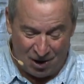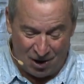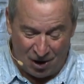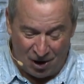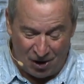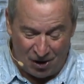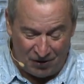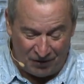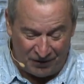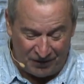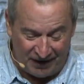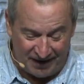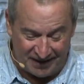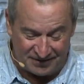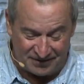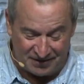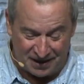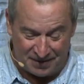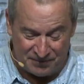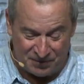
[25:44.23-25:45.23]
All
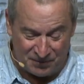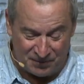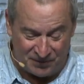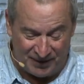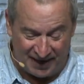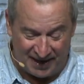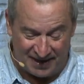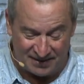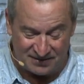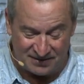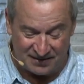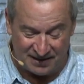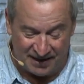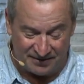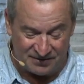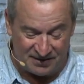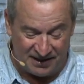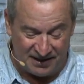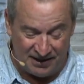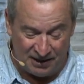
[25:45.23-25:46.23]
things come to pass
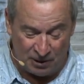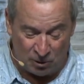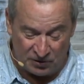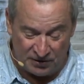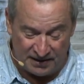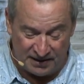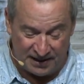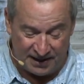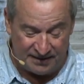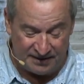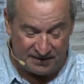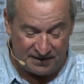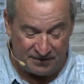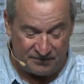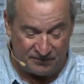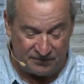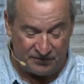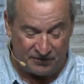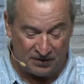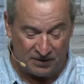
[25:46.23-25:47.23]
as he ordained them
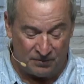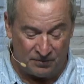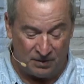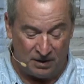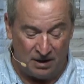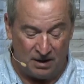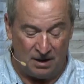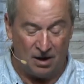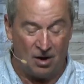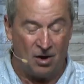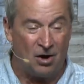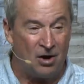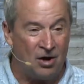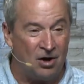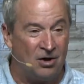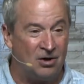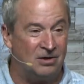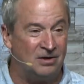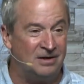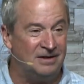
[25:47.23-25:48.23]
from
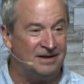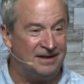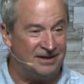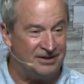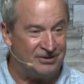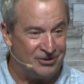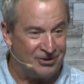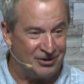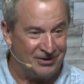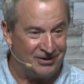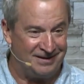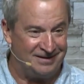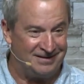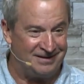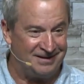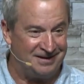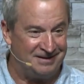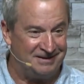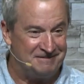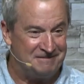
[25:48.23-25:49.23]
all
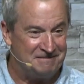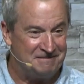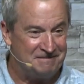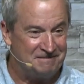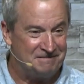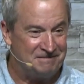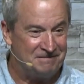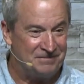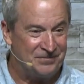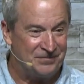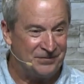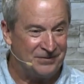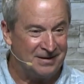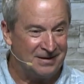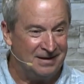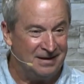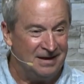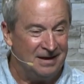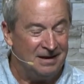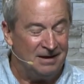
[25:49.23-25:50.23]
eternity.
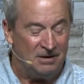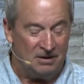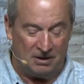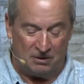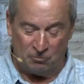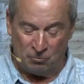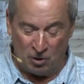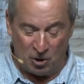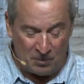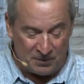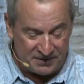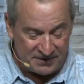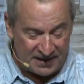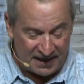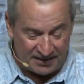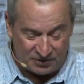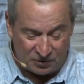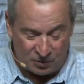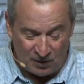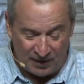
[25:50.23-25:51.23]
Romans
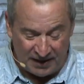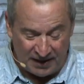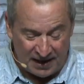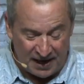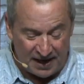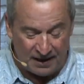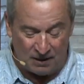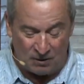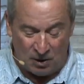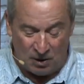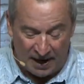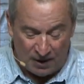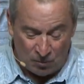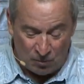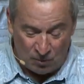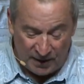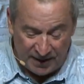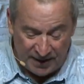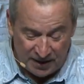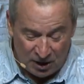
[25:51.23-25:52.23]
8:28, and
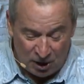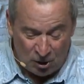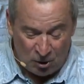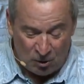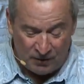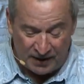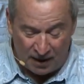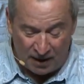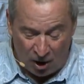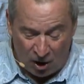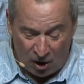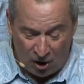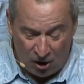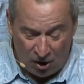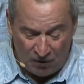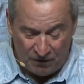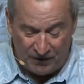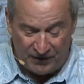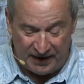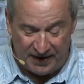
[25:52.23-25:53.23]
we know that
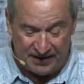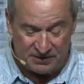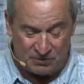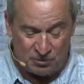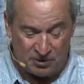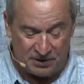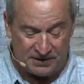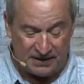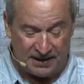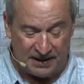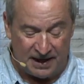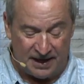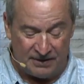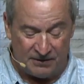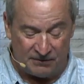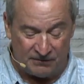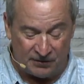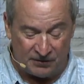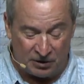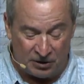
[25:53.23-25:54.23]
all things work
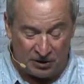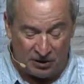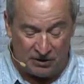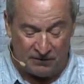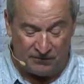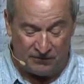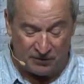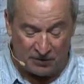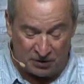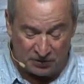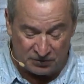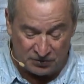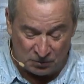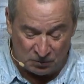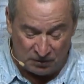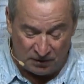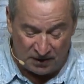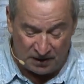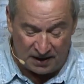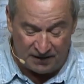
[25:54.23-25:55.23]
together for good for those who
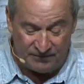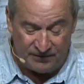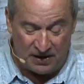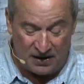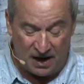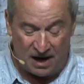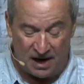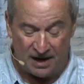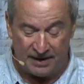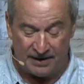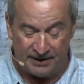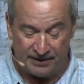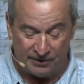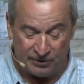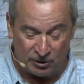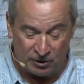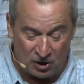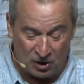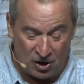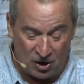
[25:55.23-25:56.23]
love God and
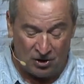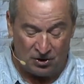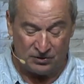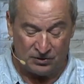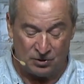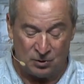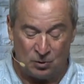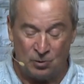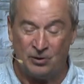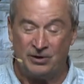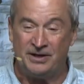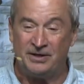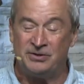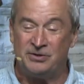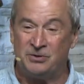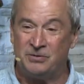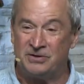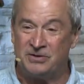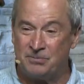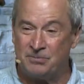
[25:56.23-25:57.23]
are called according
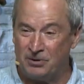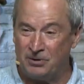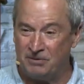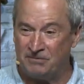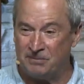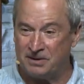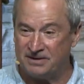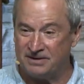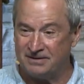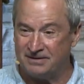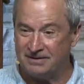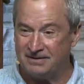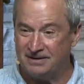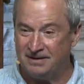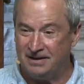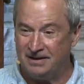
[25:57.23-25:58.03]
to his purpose.